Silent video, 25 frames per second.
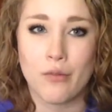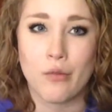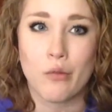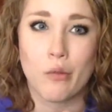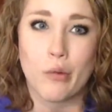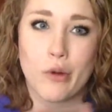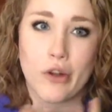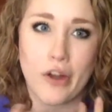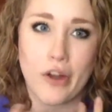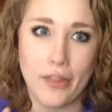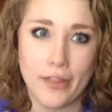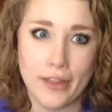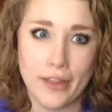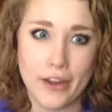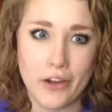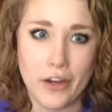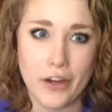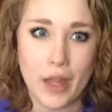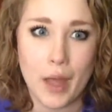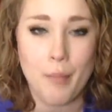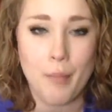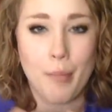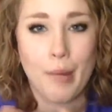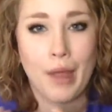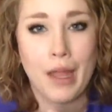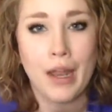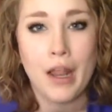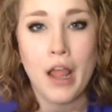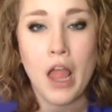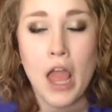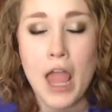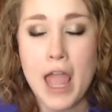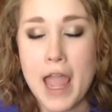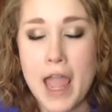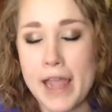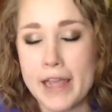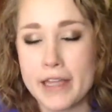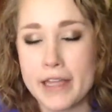We're not there yet, but
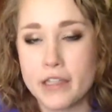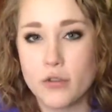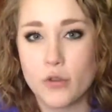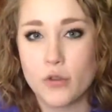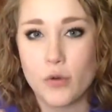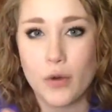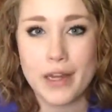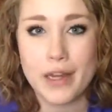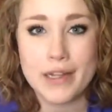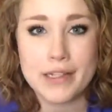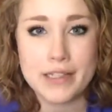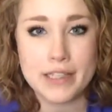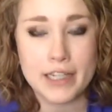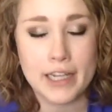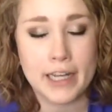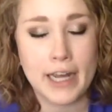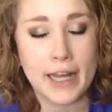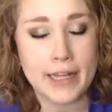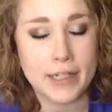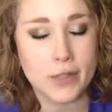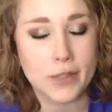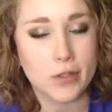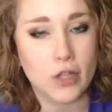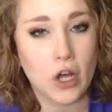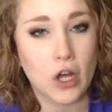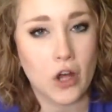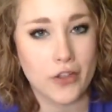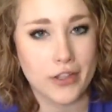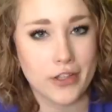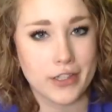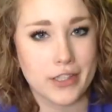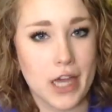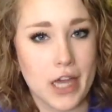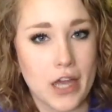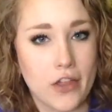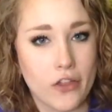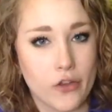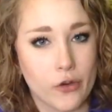it's great to connect with all these
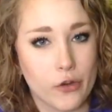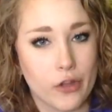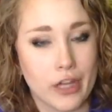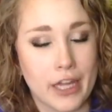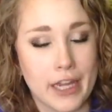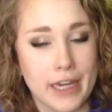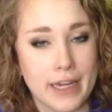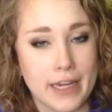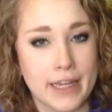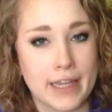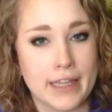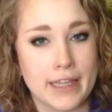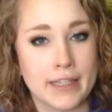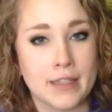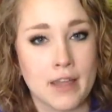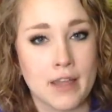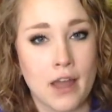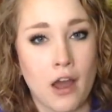other ladies